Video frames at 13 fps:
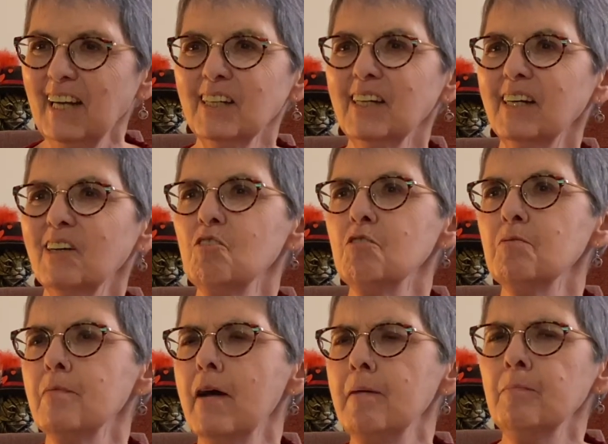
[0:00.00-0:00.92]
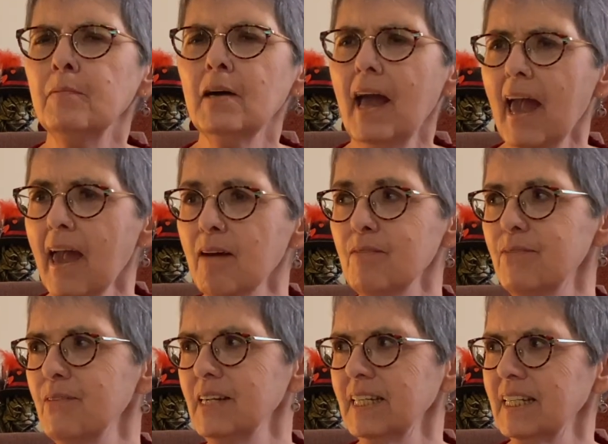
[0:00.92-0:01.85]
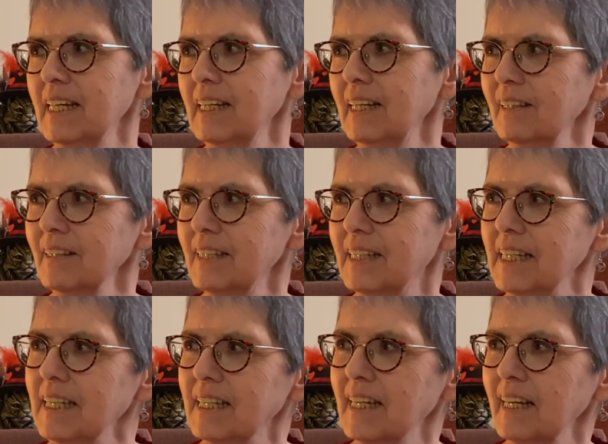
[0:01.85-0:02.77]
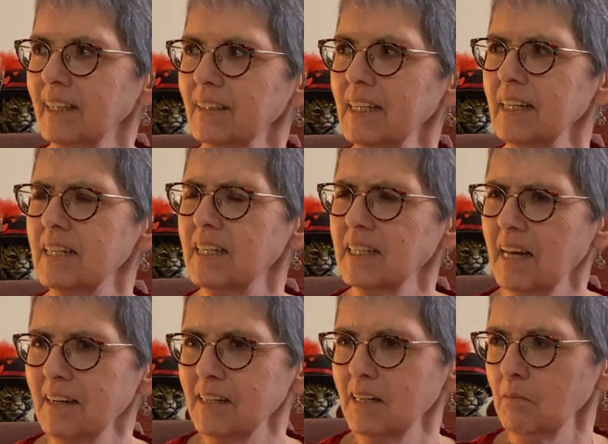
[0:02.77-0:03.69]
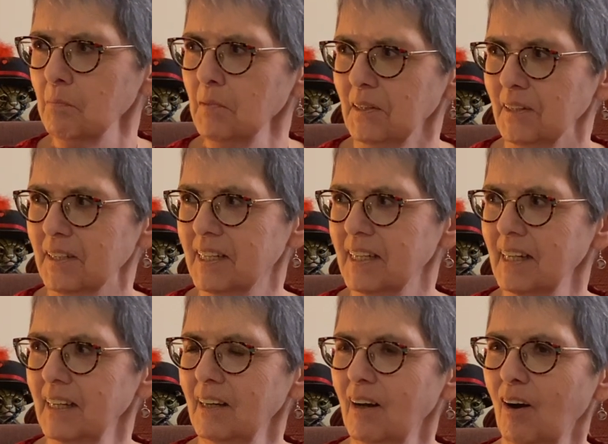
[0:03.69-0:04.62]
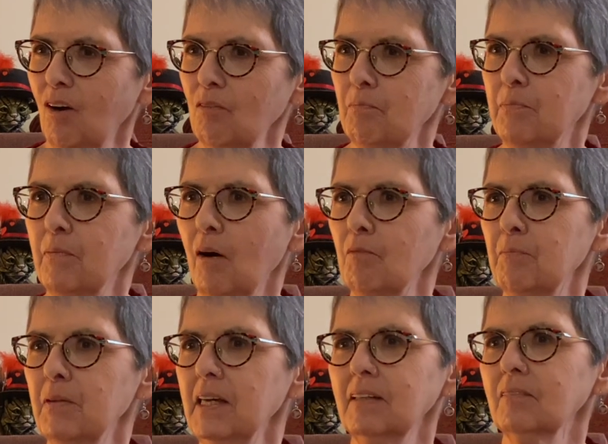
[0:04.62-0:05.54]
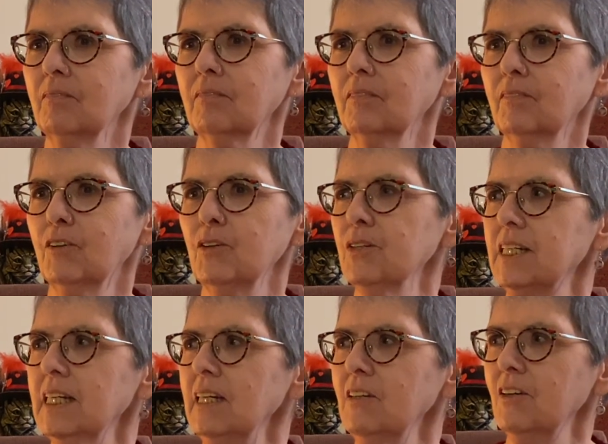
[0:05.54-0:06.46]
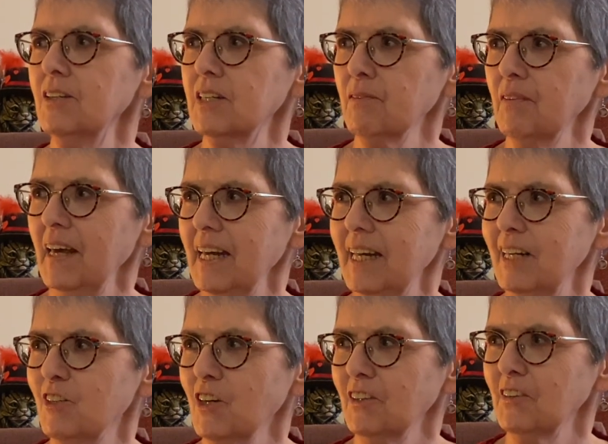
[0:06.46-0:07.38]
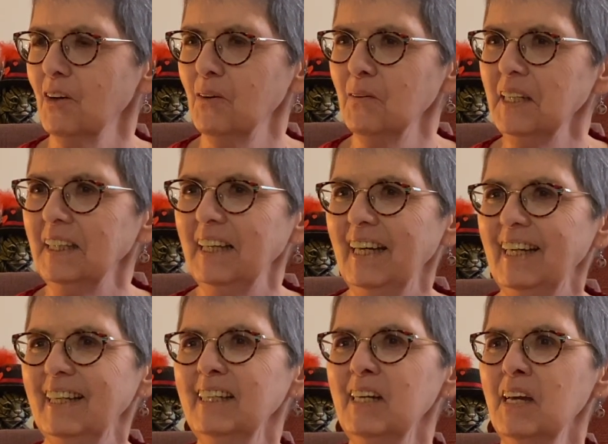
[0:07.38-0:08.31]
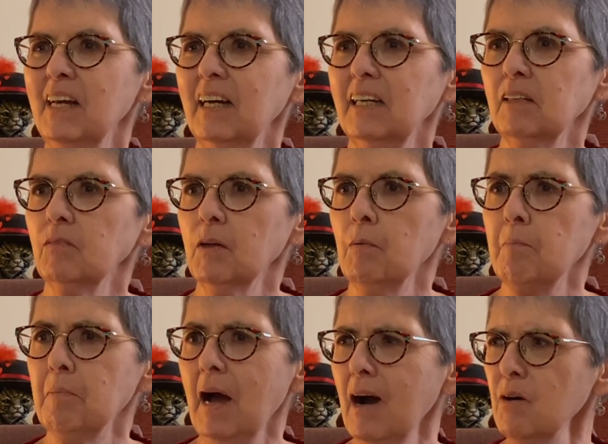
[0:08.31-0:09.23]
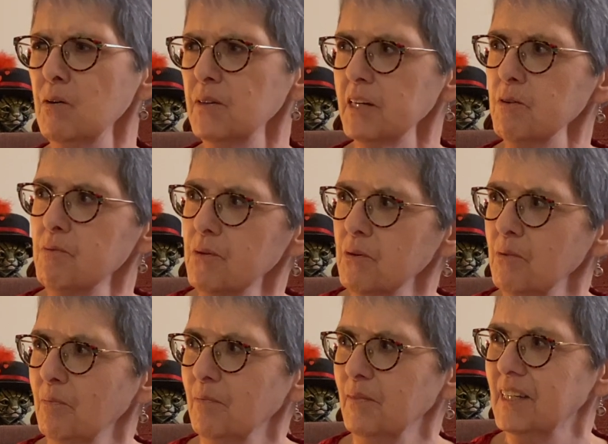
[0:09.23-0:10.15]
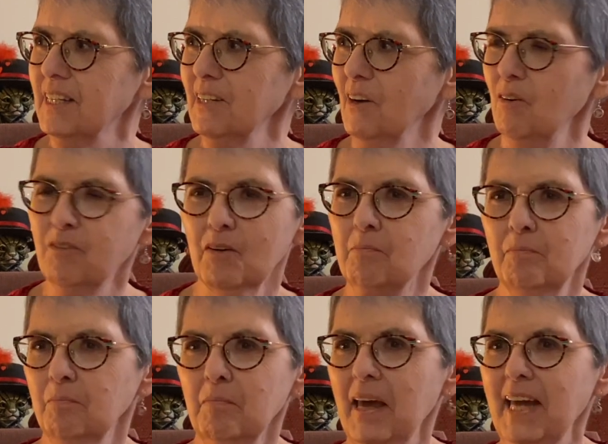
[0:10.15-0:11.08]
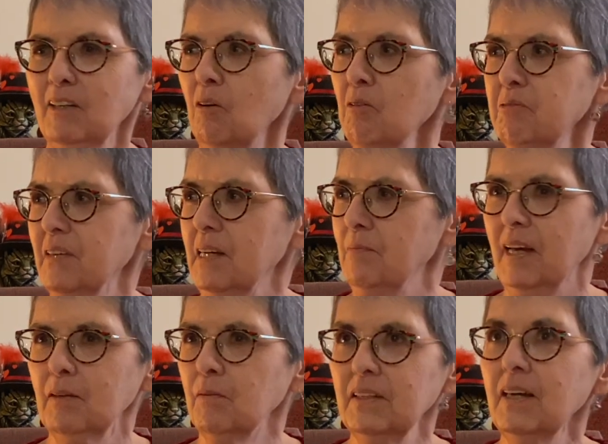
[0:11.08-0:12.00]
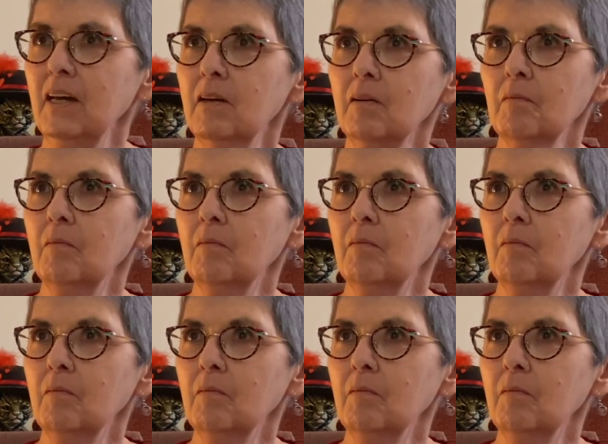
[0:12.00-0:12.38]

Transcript: And I can remember every single detail, the excitement of being 13 years of age and going there. And there were powder rooms, for male or female, with